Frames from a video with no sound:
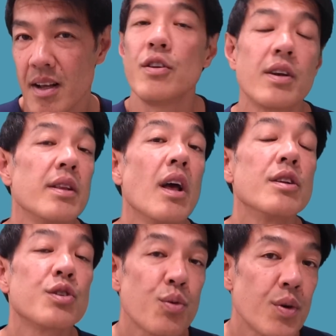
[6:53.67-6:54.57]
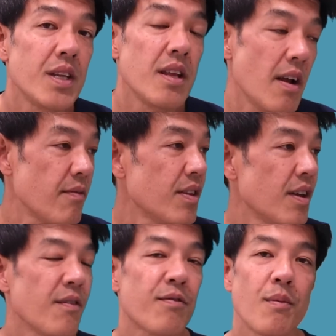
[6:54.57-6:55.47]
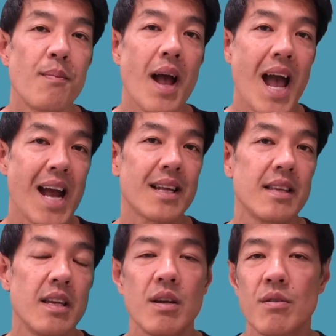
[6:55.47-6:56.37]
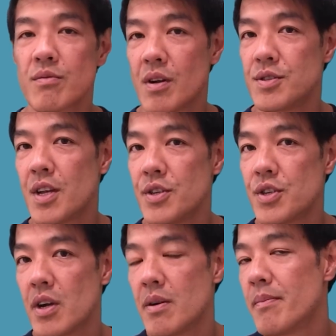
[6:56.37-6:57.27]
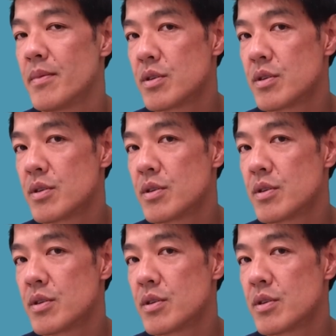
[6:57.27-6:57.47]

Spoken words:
You can treat everything from acne, rosacea,